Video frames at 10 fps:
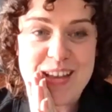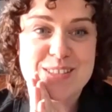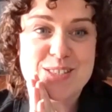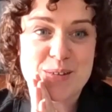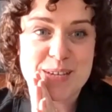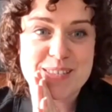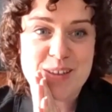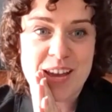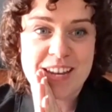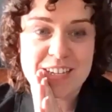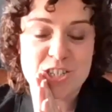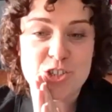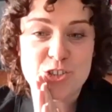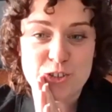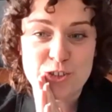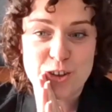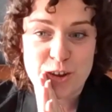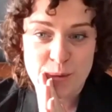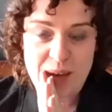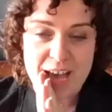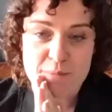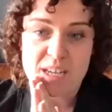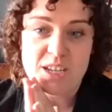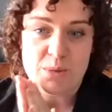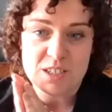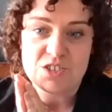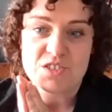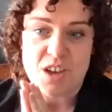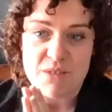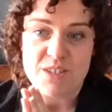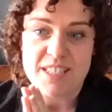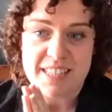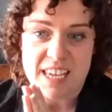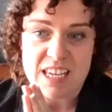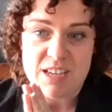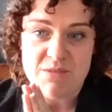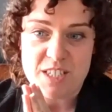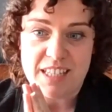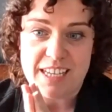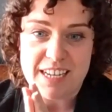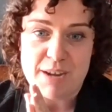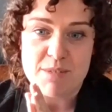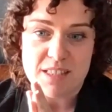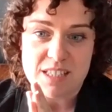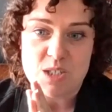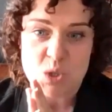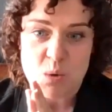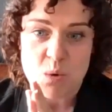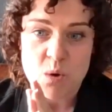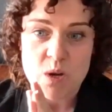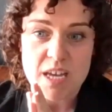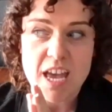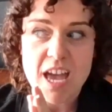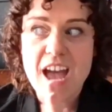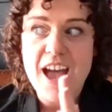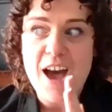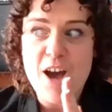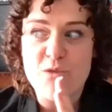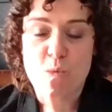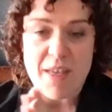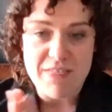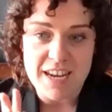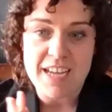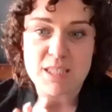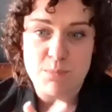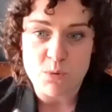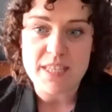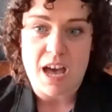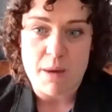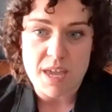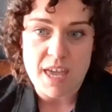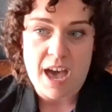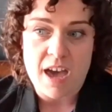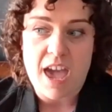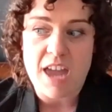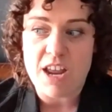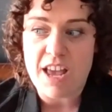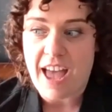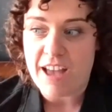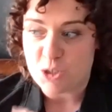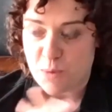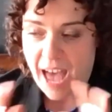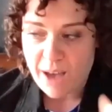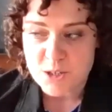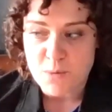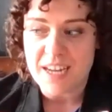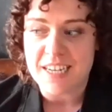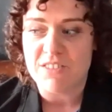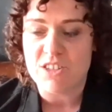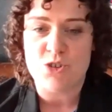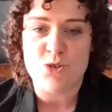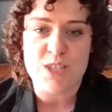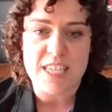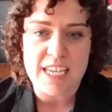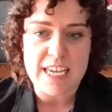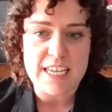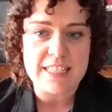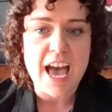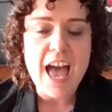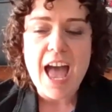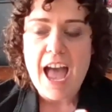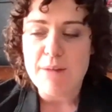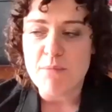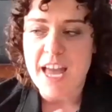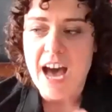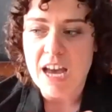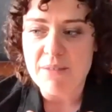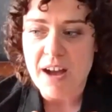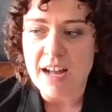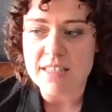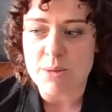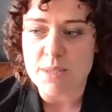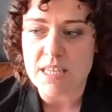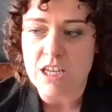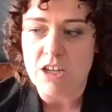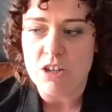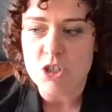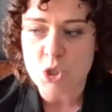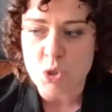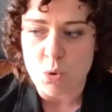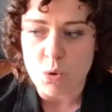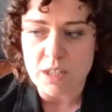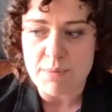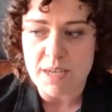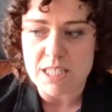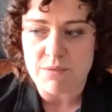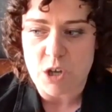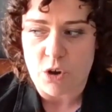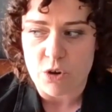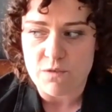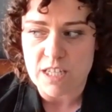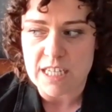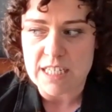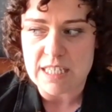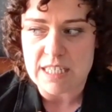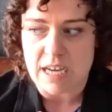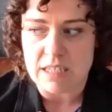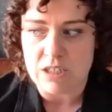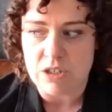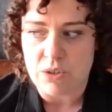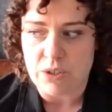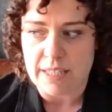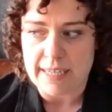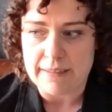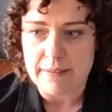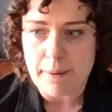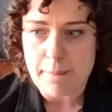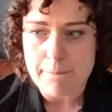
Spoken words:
That's so exciting. Do you know how many questions I've received leading up to this talk of when the next book is coming out? And do we have to wait another 2 years? And my heart of hearts, I was thinking, surely because of COVID, he started it earlier.